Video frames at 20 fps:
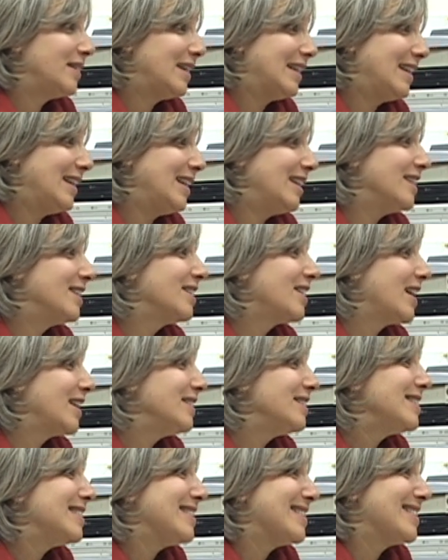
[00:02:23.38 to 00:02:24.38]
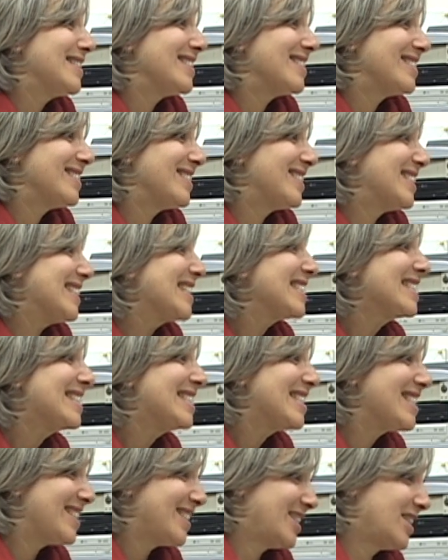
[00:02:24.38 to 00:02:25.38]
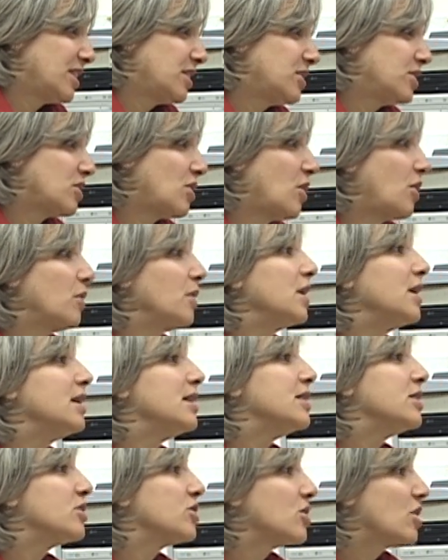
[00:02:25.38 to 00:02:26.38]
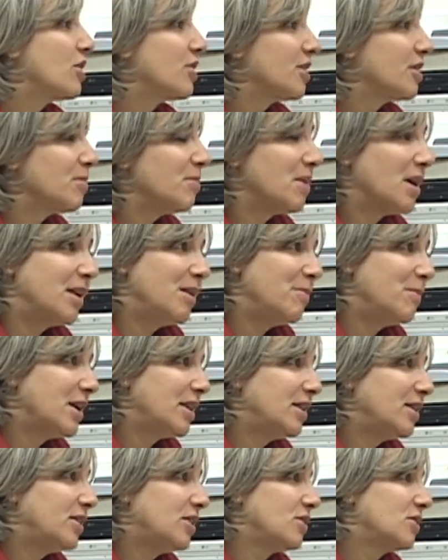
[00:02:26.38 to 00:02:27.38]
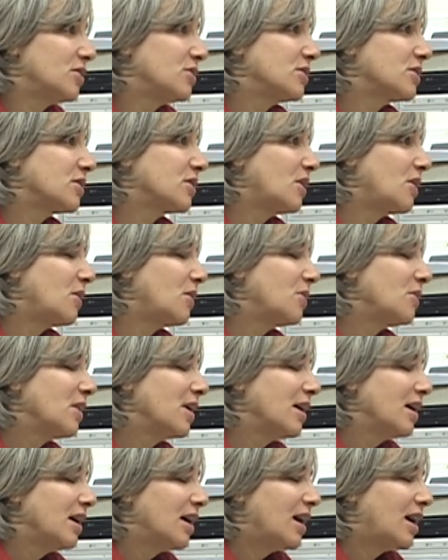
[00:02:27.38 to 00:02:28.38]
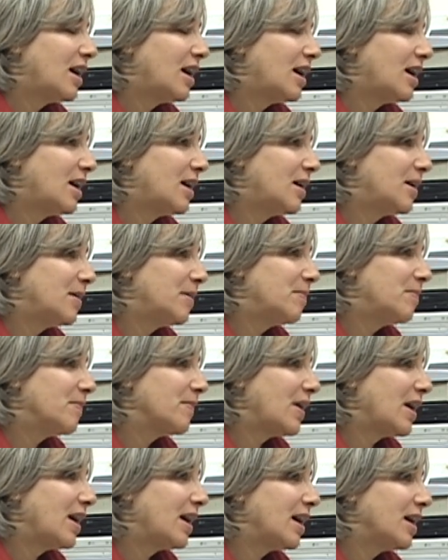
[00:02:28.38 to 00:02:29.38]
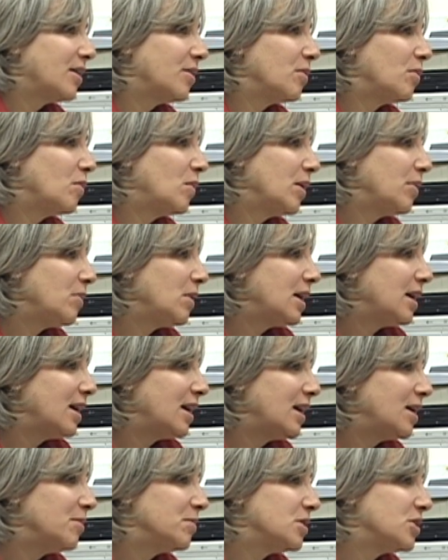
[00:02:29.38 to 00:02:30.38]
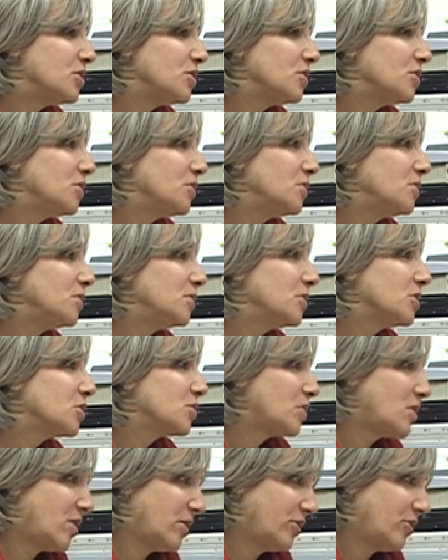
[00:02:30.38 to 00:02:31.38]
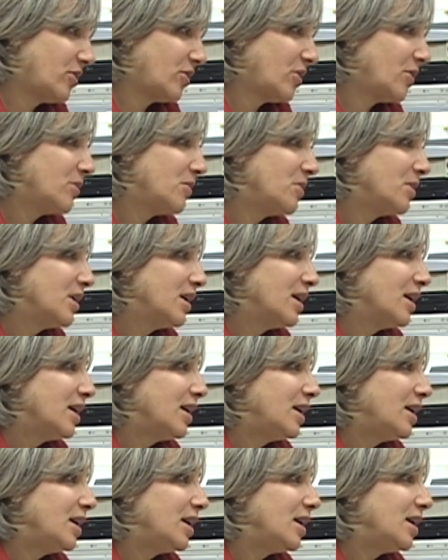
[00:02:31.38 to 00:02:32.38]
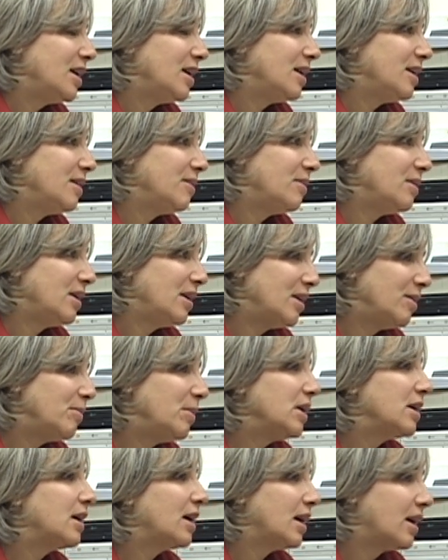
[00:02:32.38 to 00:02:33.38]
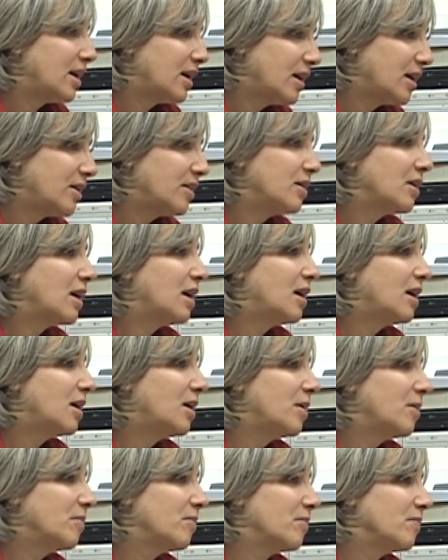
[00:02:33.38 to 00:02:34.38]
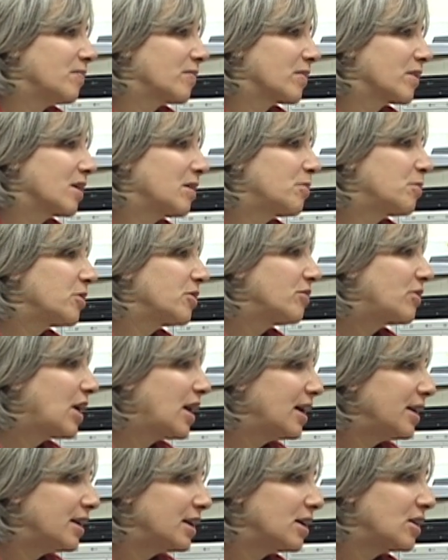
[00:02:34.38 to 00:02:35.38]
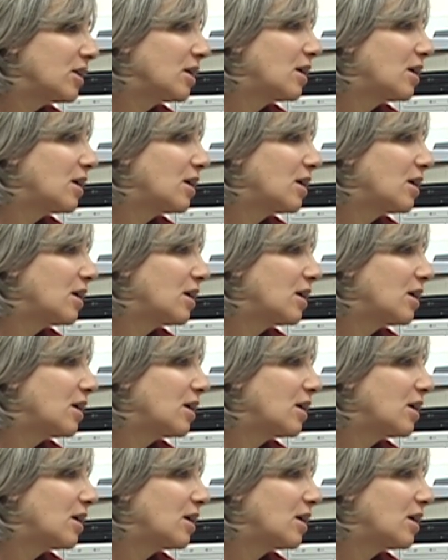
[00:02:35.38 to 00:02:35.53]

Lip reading: in 1960s. So he started many years ago. And when we came to Toronto, he began providing,